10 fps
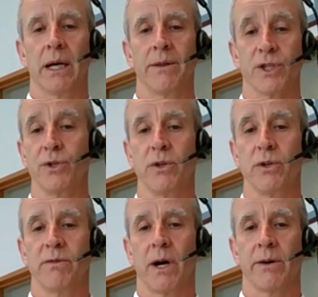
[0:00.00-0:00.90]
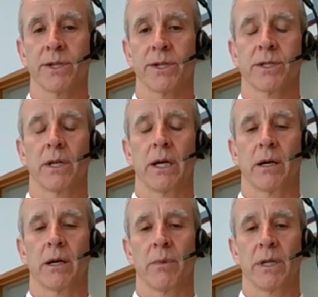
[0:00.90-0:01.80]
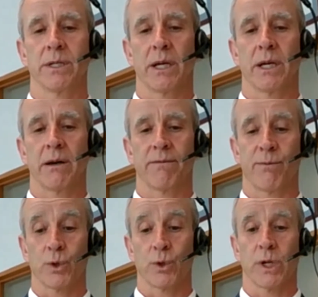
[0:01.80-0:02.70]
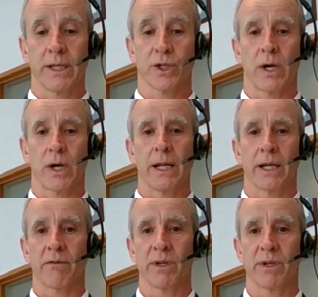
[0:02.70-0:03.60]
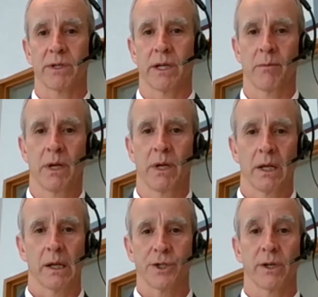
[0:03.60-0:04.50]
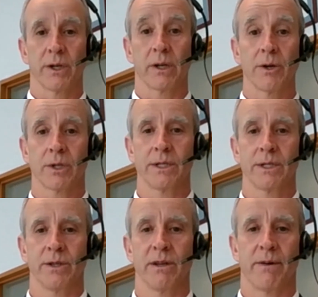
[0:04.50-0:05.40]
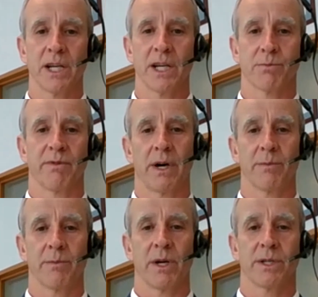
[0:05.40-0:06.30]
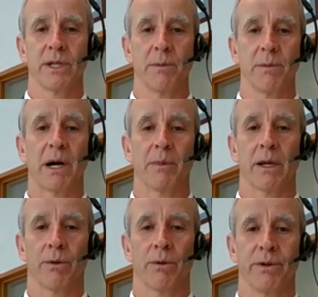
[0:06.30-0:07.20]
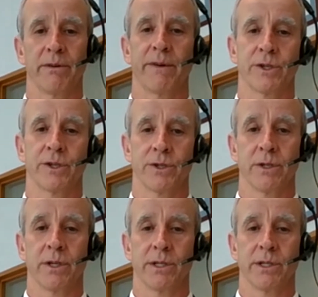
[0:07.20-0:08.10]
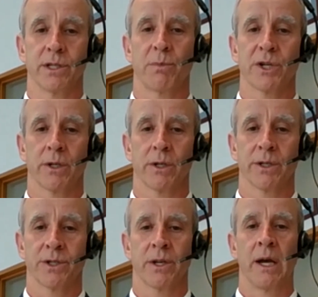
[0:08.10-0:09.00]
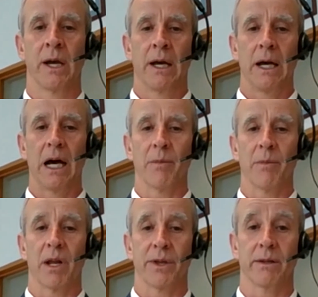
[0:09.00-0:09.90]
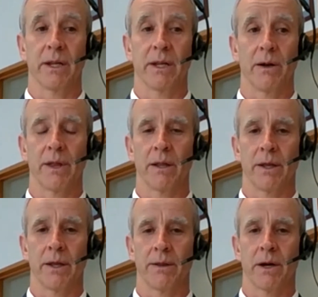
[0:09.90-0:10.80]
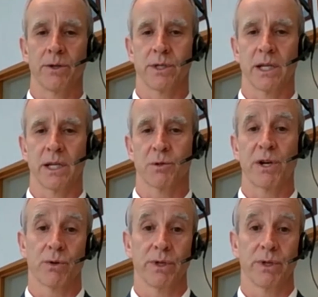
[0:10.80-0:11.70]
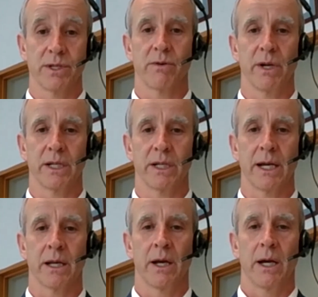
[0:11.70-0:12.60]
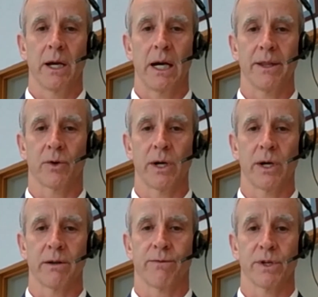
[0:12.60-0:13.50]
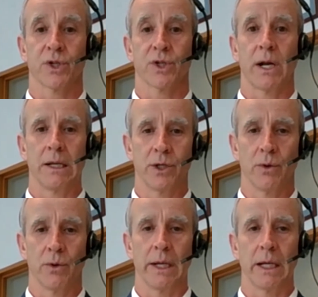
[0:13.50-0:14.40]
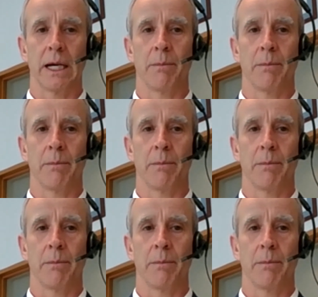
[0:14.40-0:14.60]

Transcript: this new virus. And fortunately, the Australian government listened closely to the advice provided by senior public health and infectious diseases specialists. And I think those specialties can really take the credit for Australia doing